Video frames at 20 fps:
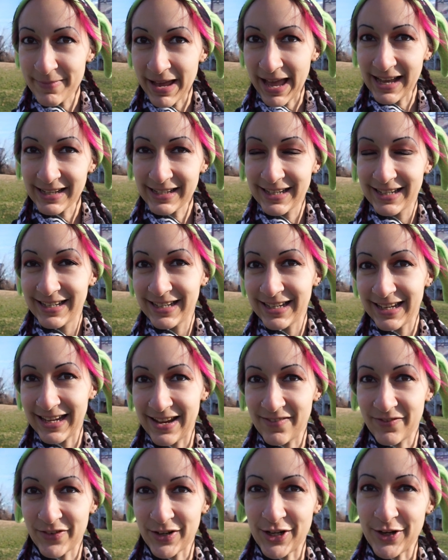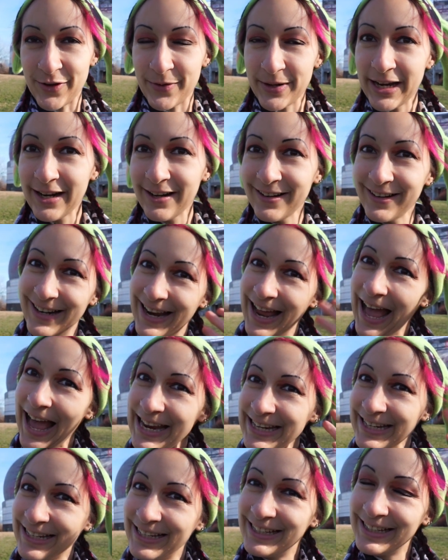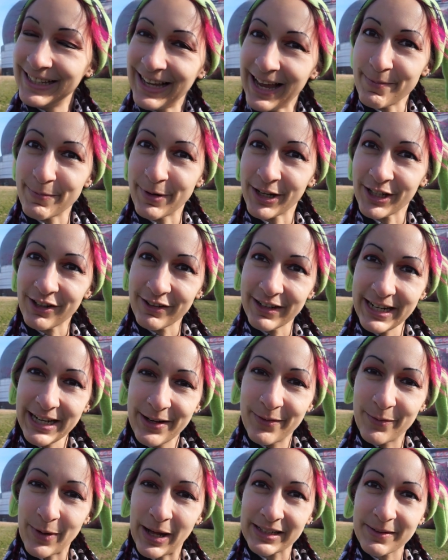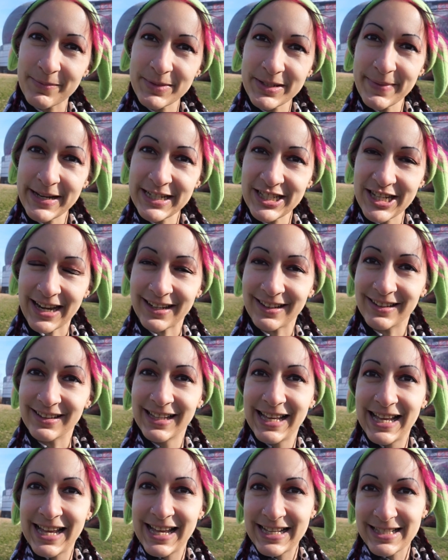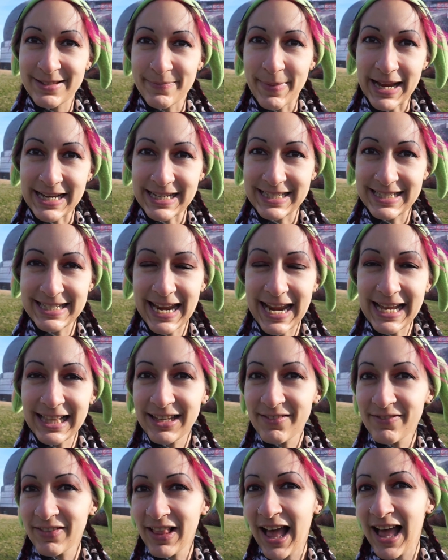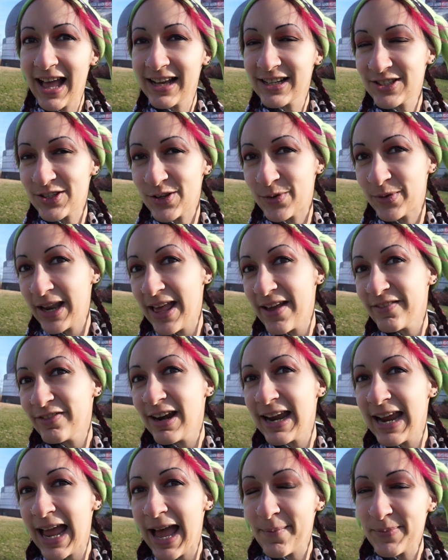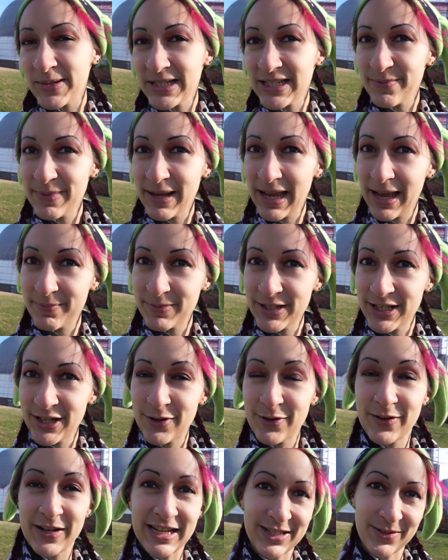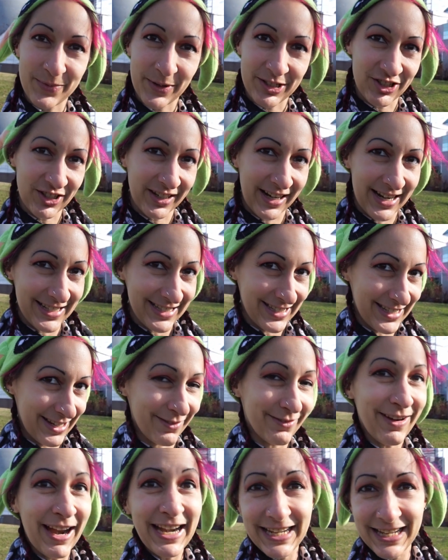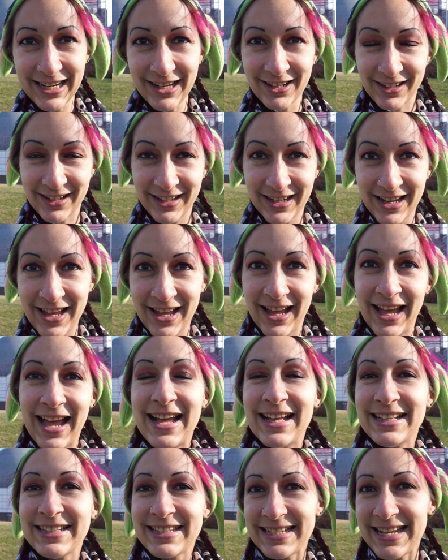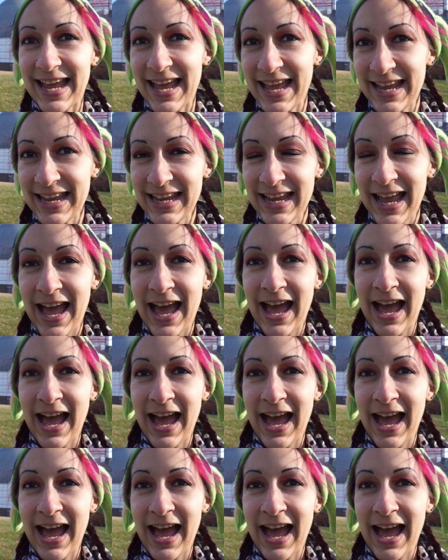back. If you're new here, hi, I'm Mercury, welcome to my channel. It's my daily vlog, so whatever I happen to be up to is what you're gonna see right here. Today,